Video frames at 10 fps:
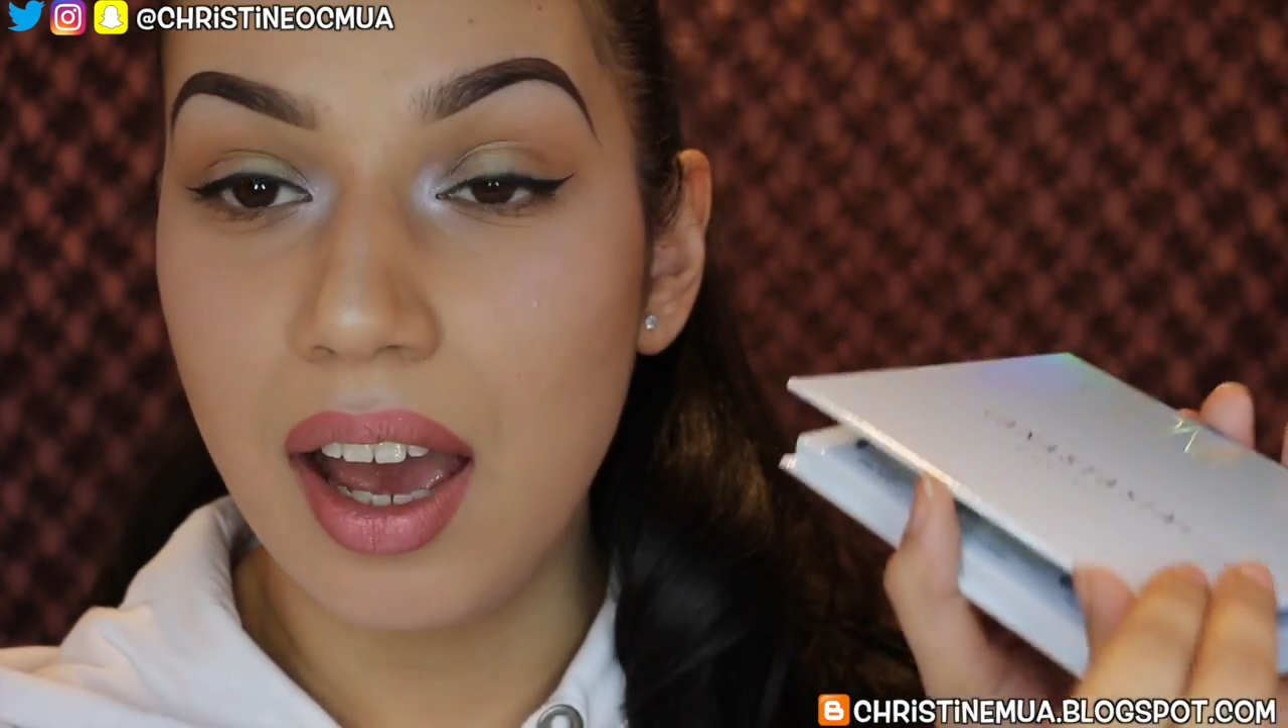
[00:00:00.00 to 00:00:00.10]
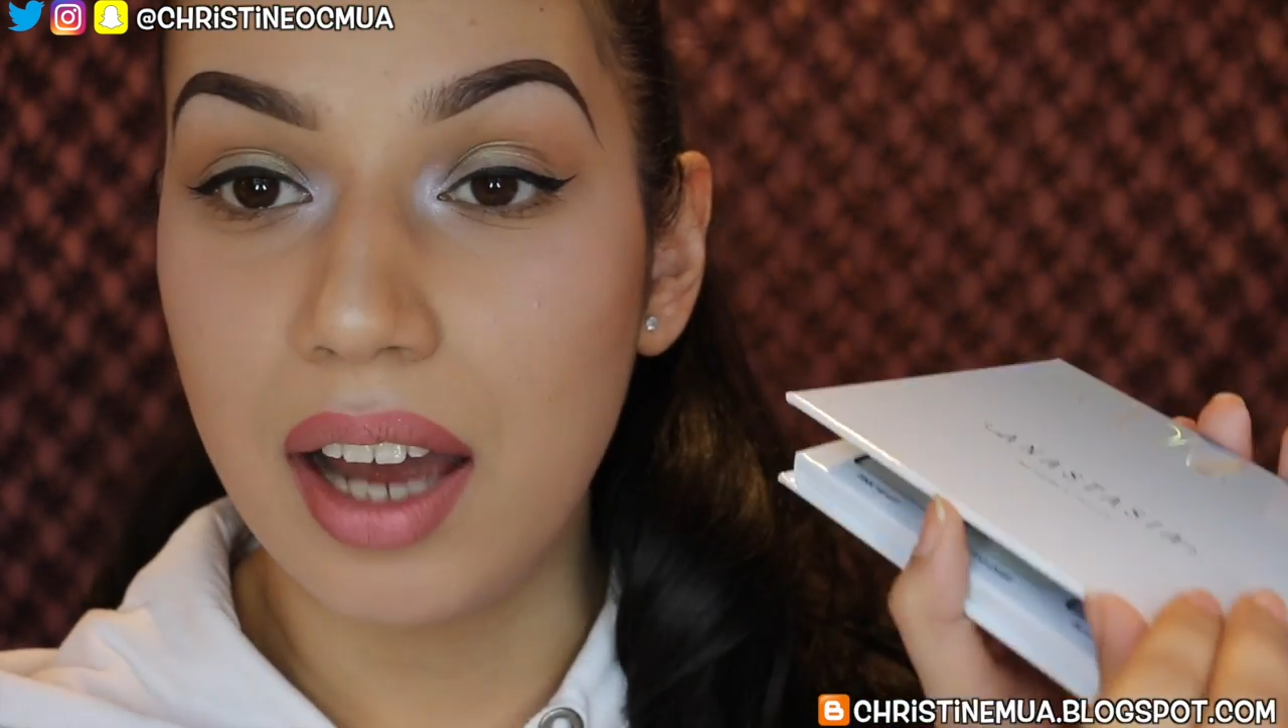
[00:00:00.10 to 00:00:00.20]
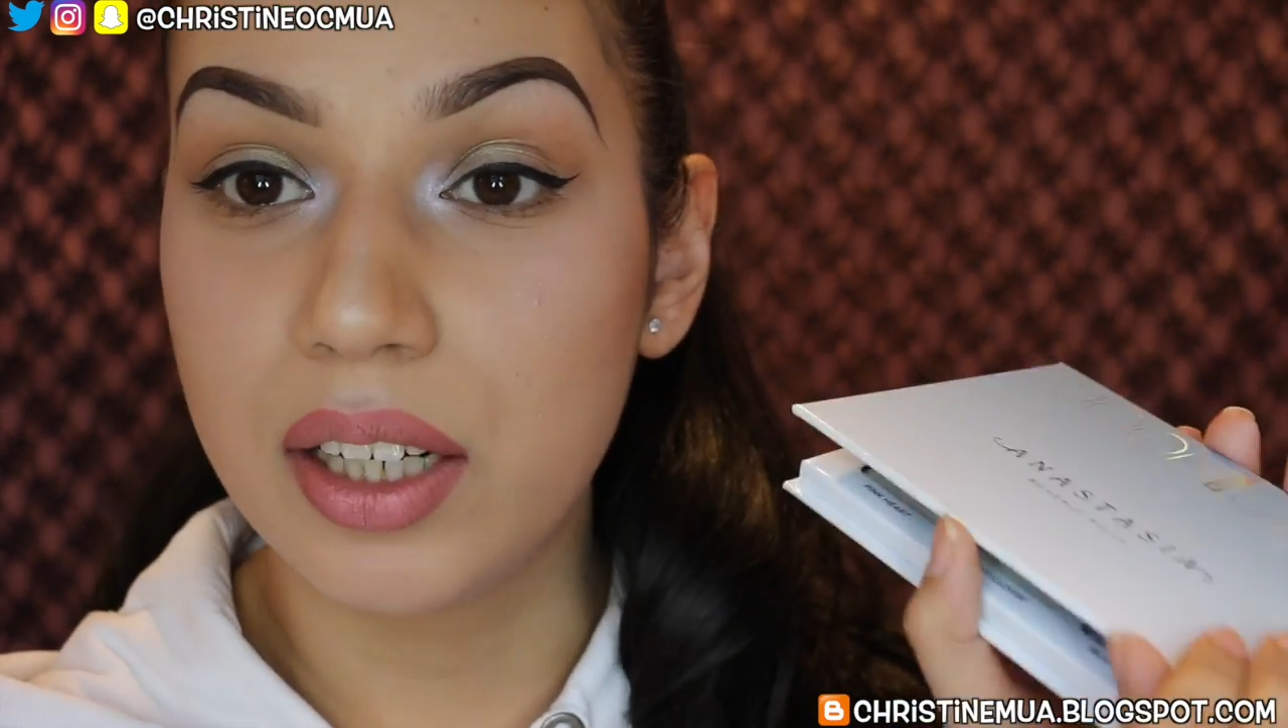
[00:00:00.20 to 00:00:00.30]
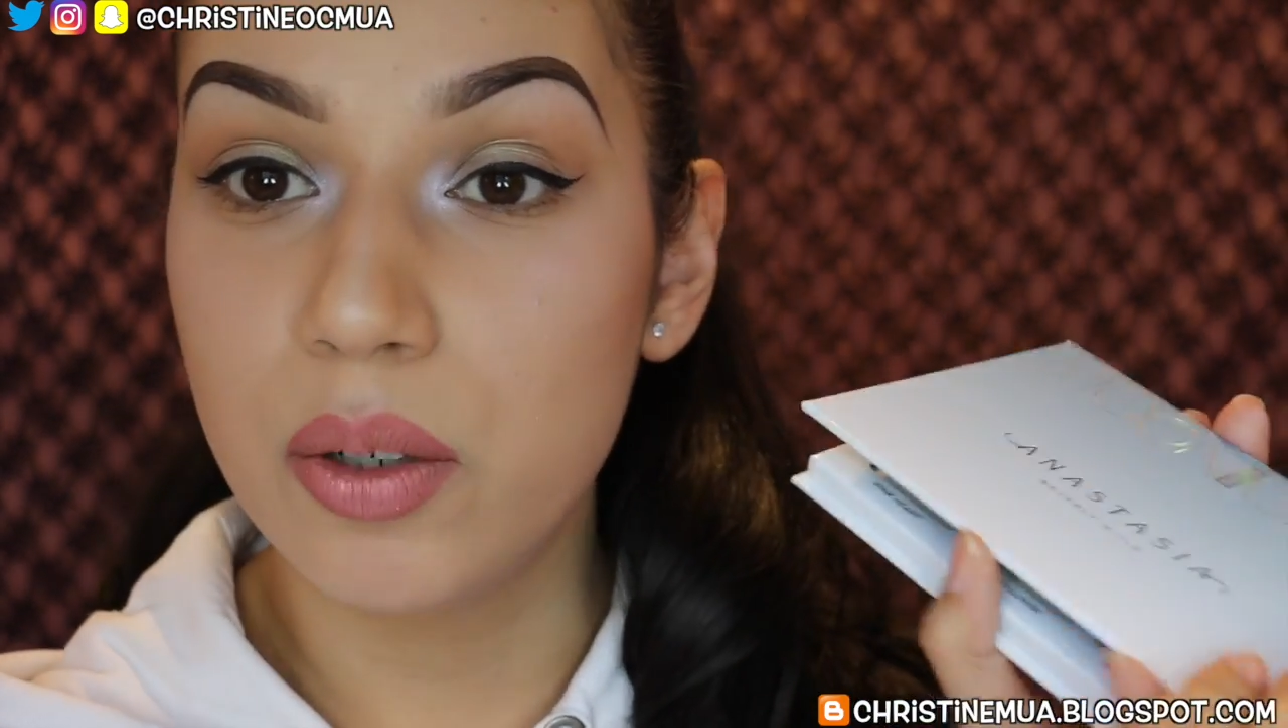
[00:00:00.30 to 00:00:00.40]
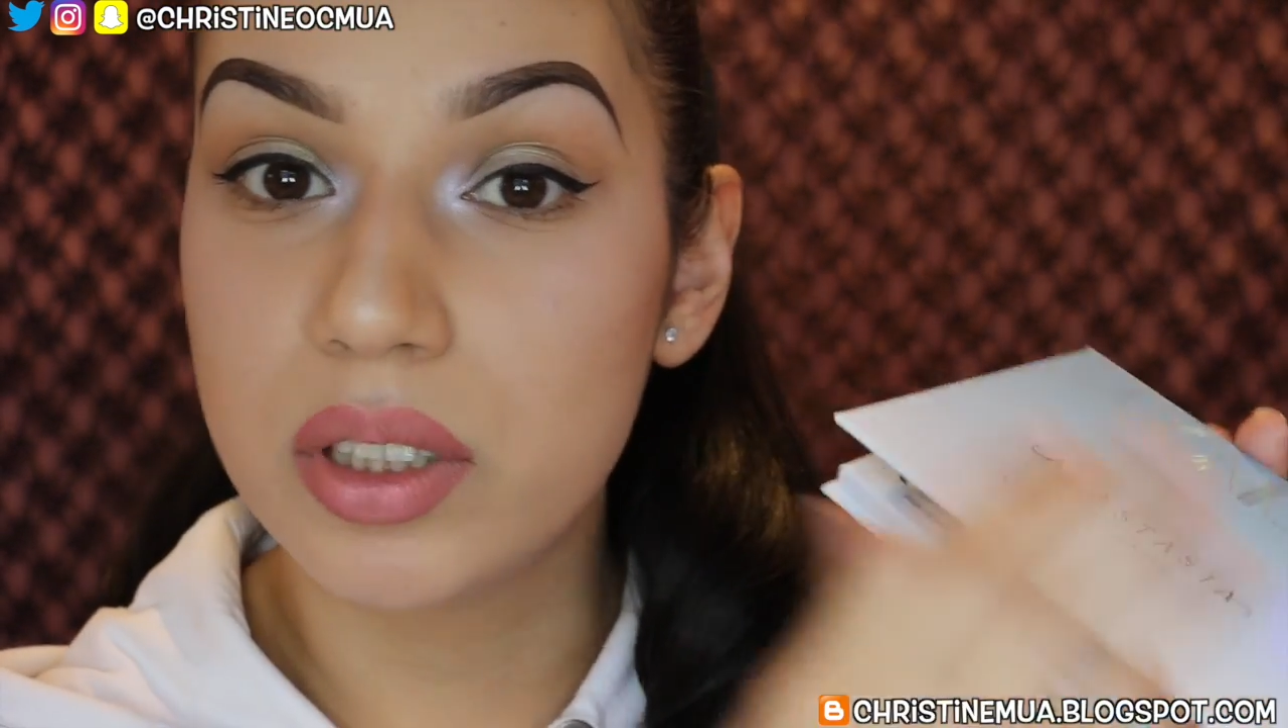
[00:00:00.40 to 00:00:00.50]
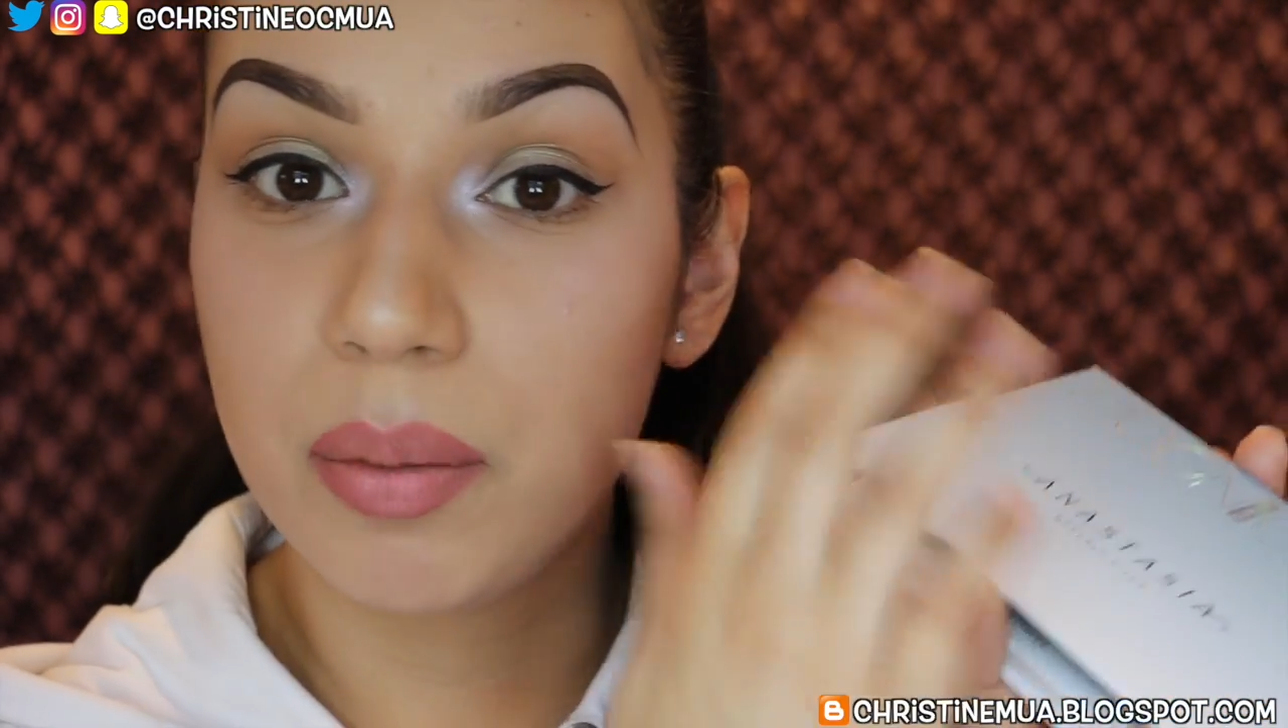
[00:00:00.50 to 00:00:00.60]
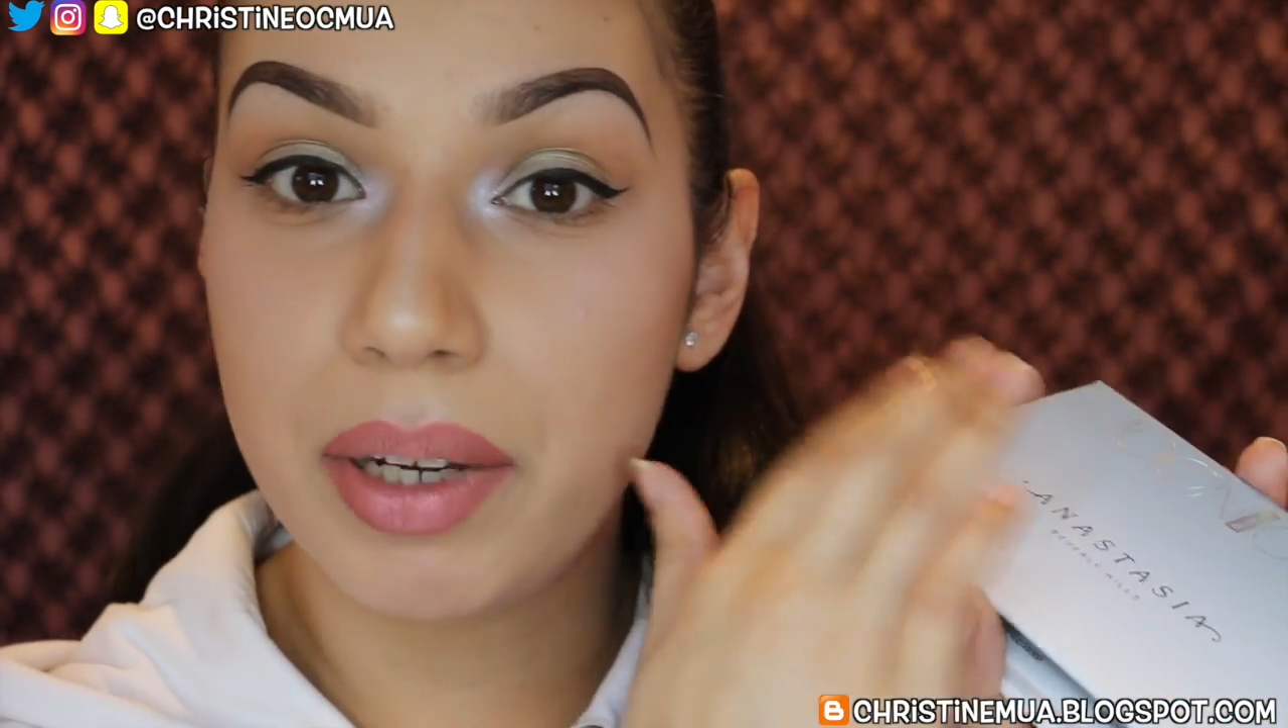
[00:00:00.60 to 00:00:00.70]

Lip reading: and close-up